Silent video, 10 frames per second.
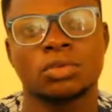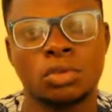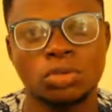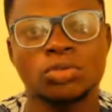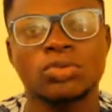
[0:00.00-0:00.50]

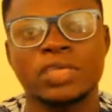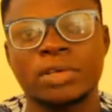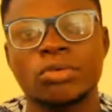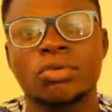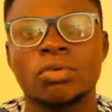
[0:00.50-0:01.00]
Talk to
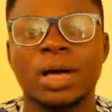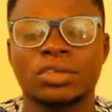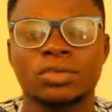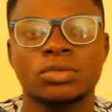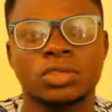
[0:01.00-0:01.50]
Senyo
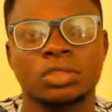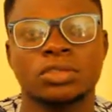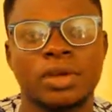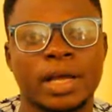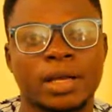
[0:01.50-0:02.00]
Global
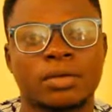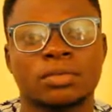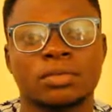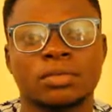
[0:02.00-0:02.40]
Solutions right now.